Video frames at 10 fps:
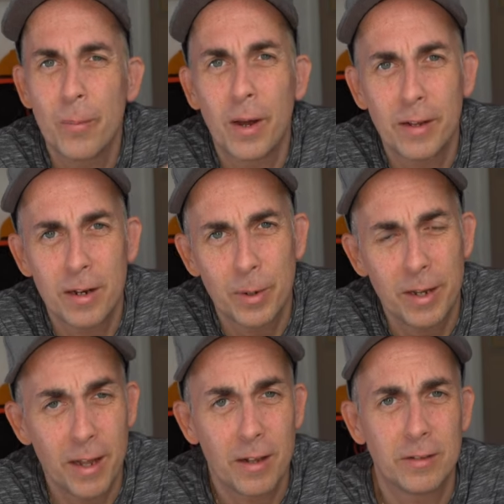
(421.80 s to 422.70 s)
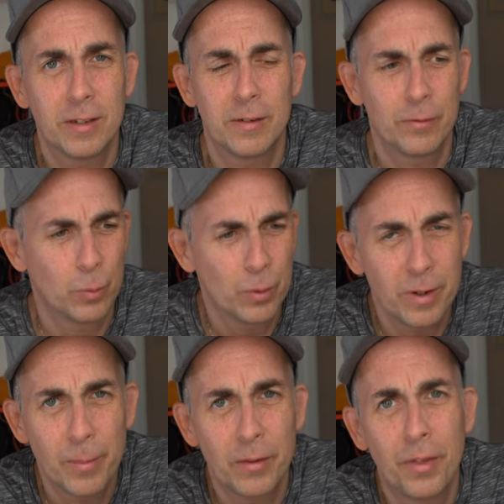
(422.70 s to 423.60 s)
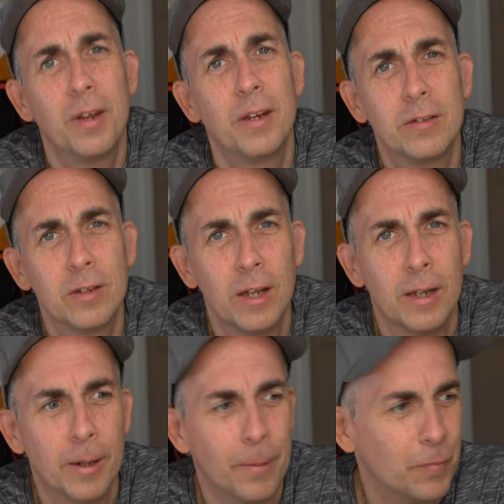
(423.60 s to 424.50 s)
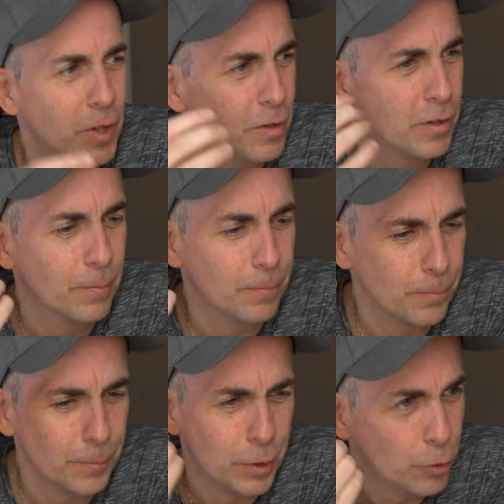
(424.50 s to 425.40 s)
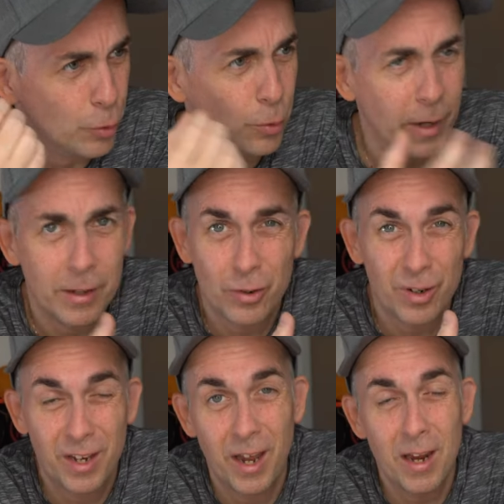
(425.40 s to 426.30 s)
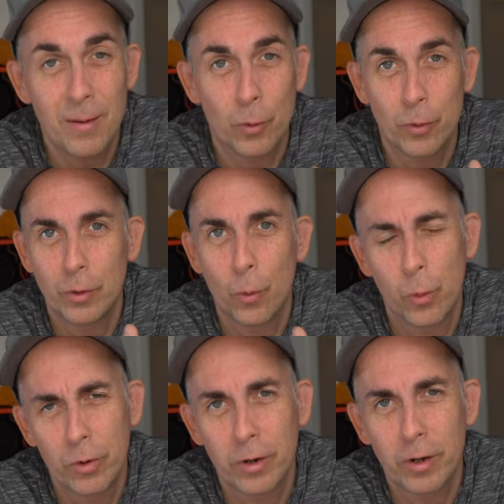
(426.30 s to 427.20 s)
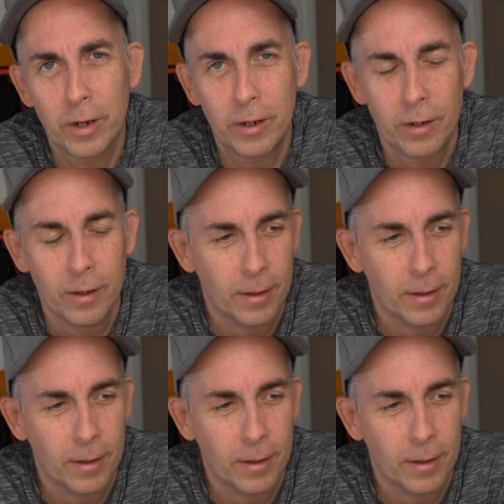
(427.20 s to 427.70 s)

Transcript: about anybody else, not have to worry about things, just you and your game or your work and